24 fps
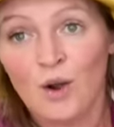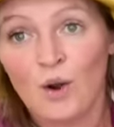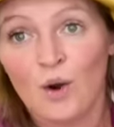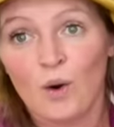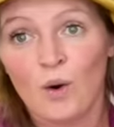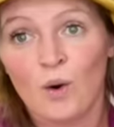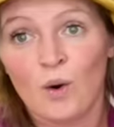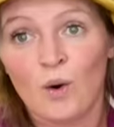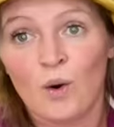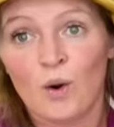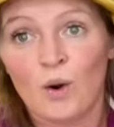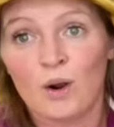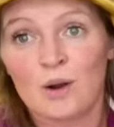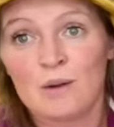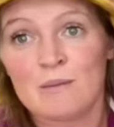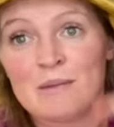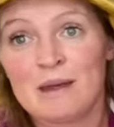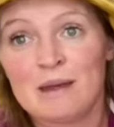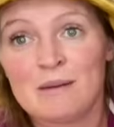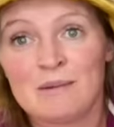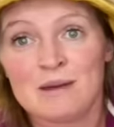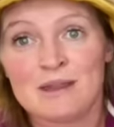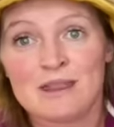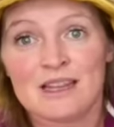or
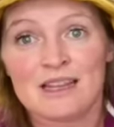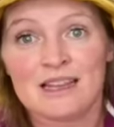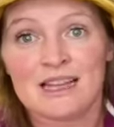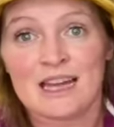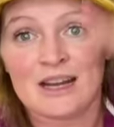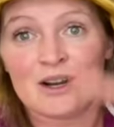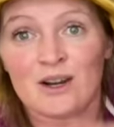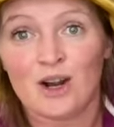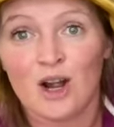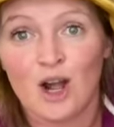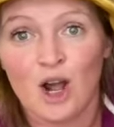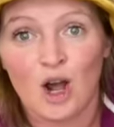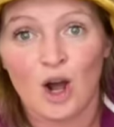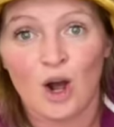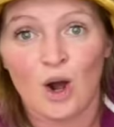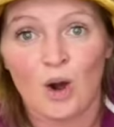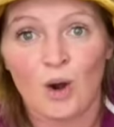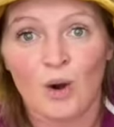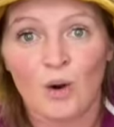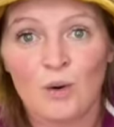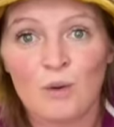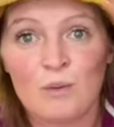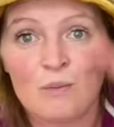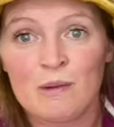maybe the letter
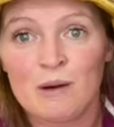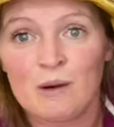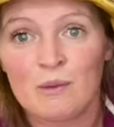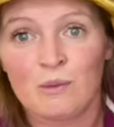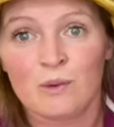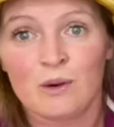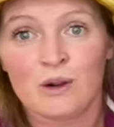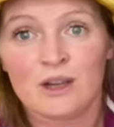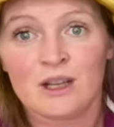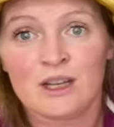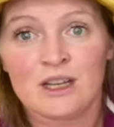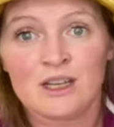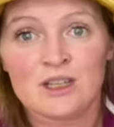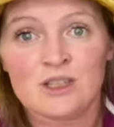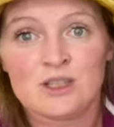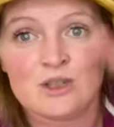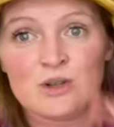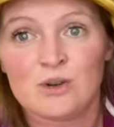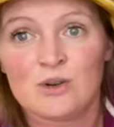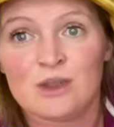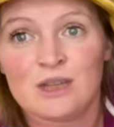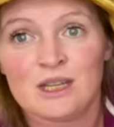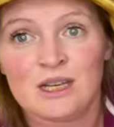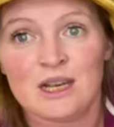O, but we're gonna
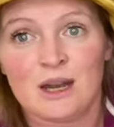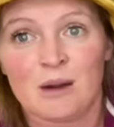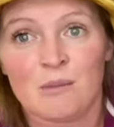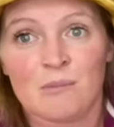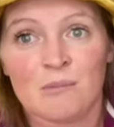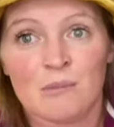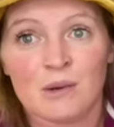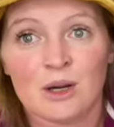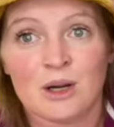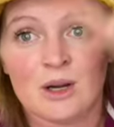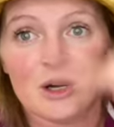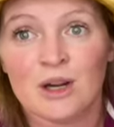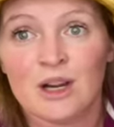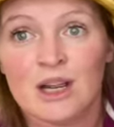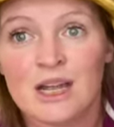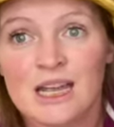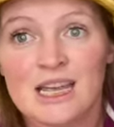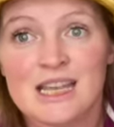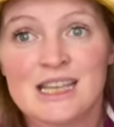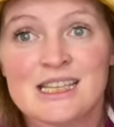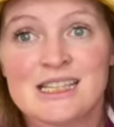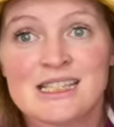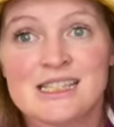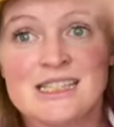do the number
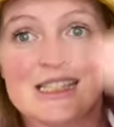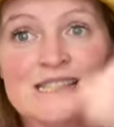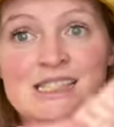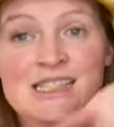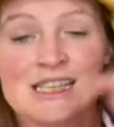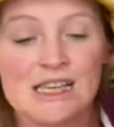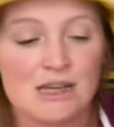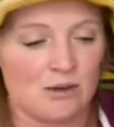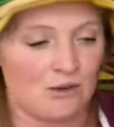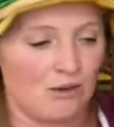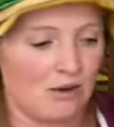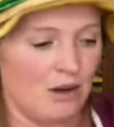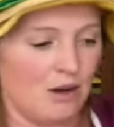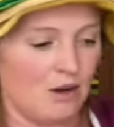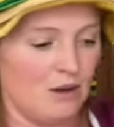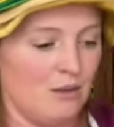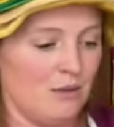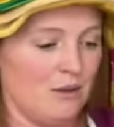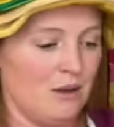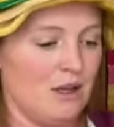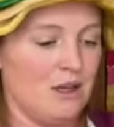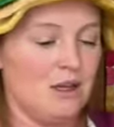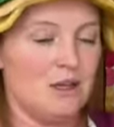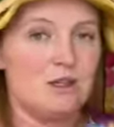0.
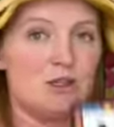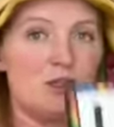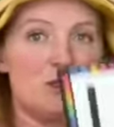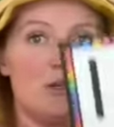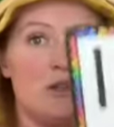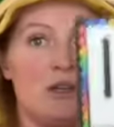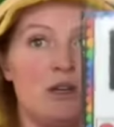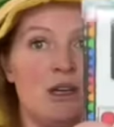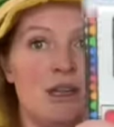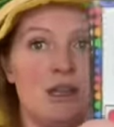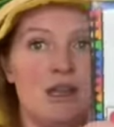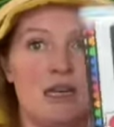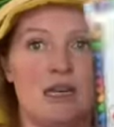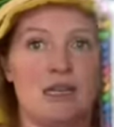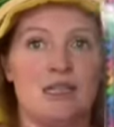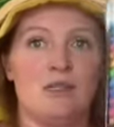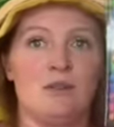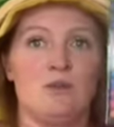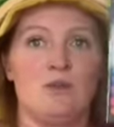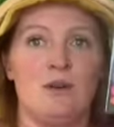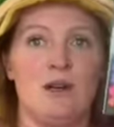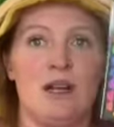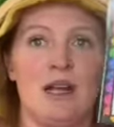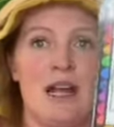So look at this.
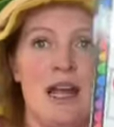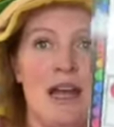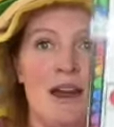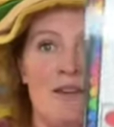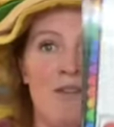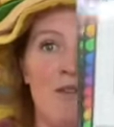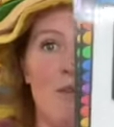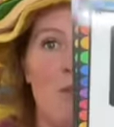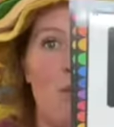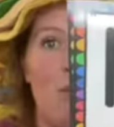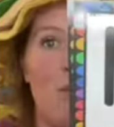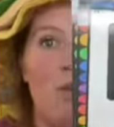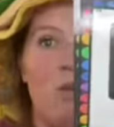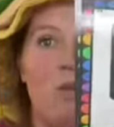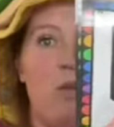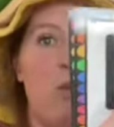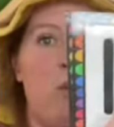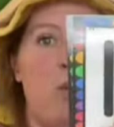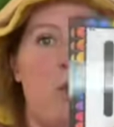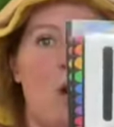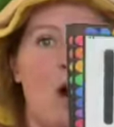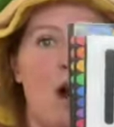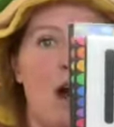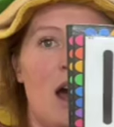When I have
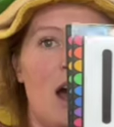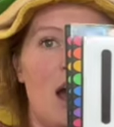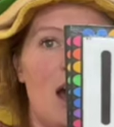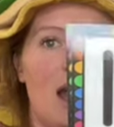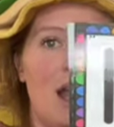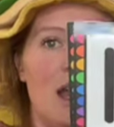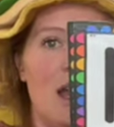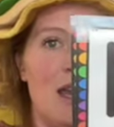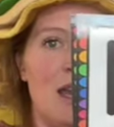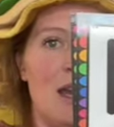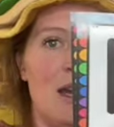1